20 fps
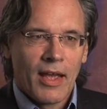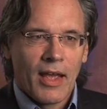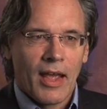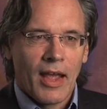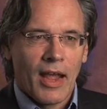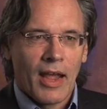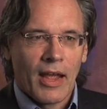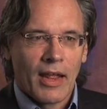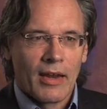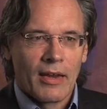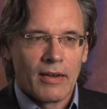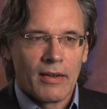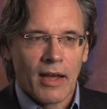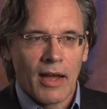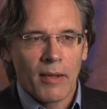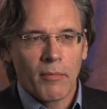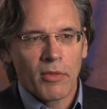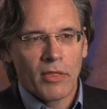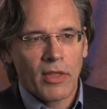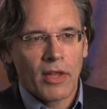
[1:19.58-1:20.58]
And
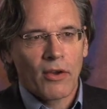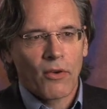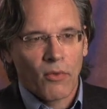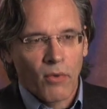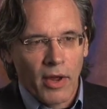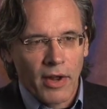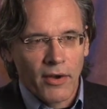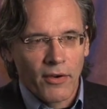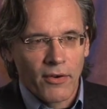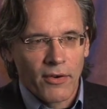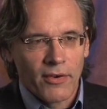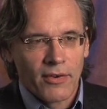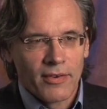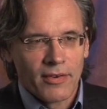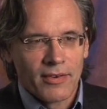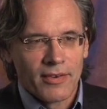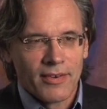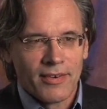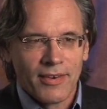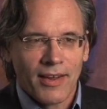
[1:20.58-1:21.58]
I'm a thinker-writer,
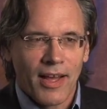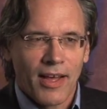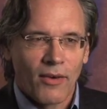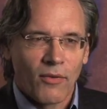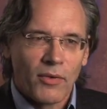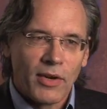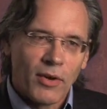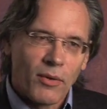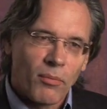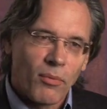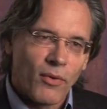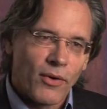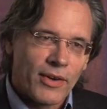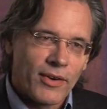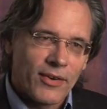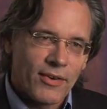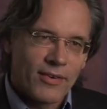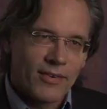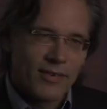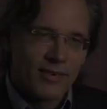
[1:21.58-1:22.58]
not a
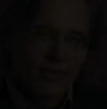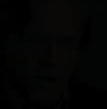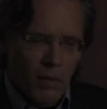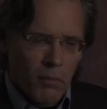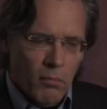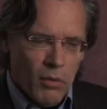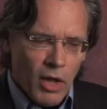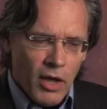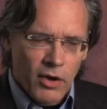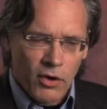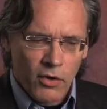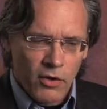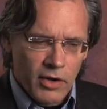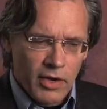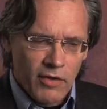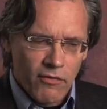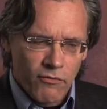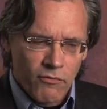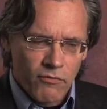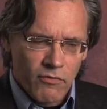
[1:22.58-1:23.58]
reader-pointer. A blogger,
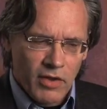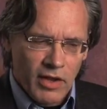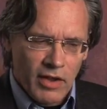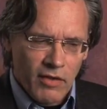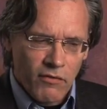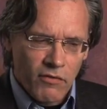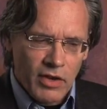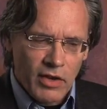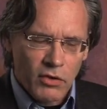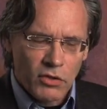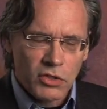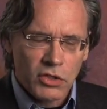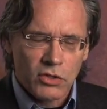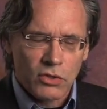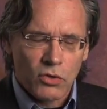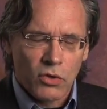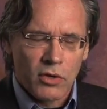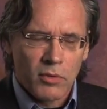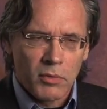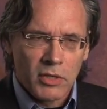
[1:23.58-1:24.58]
if he or she is
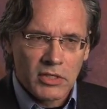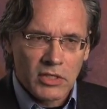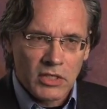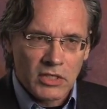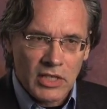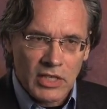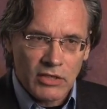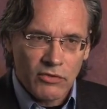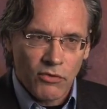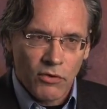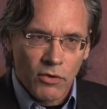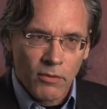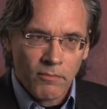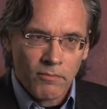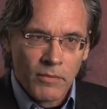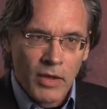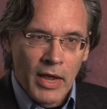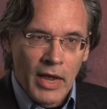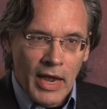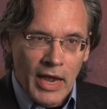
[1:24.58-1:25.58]
going to be successful,
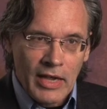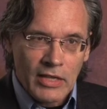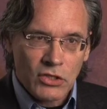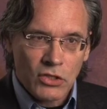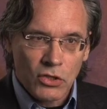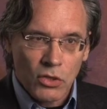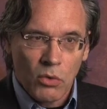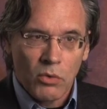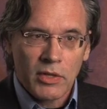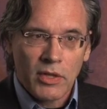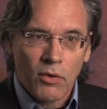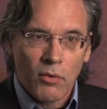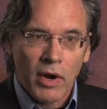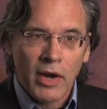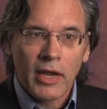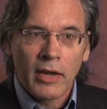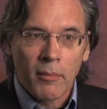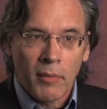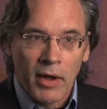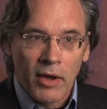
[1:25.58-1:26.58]
has to know what they're
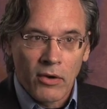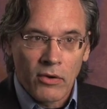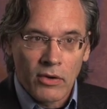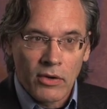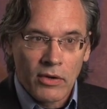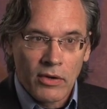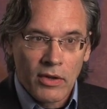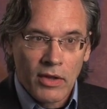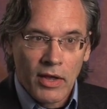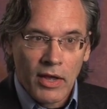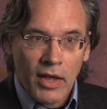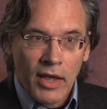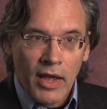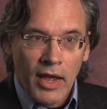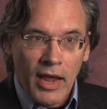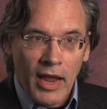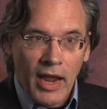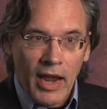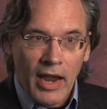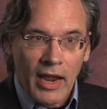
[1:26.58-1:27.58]
writing about
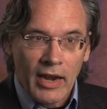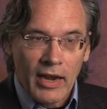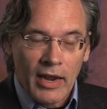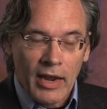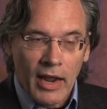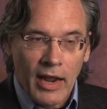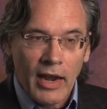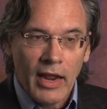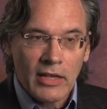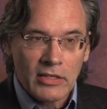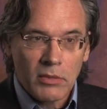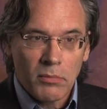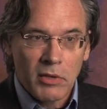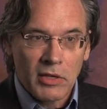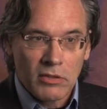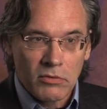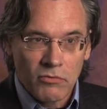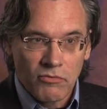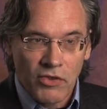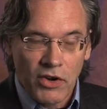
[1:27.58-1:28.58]
and has to be
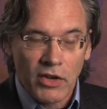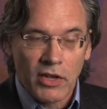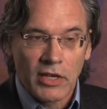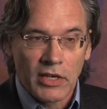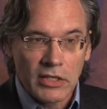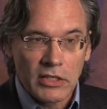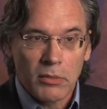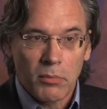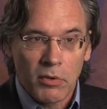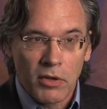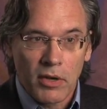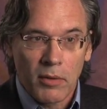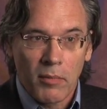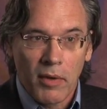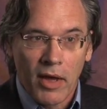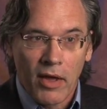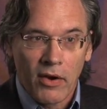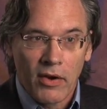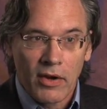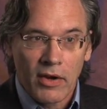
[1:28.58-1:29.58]
fairly disciplined
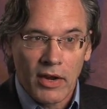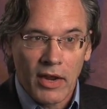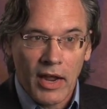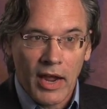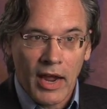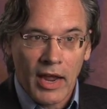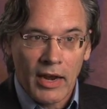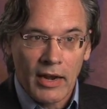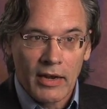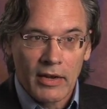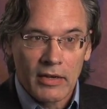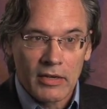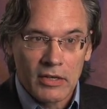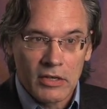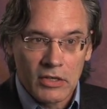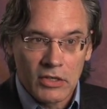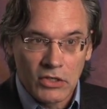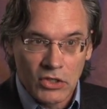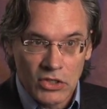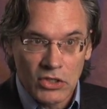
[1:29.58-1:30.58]
about it and
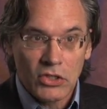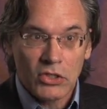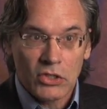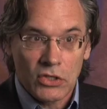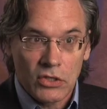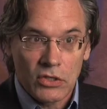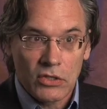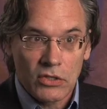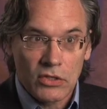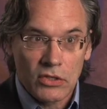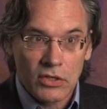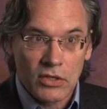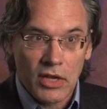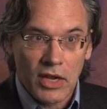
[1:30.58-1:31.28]
consistent.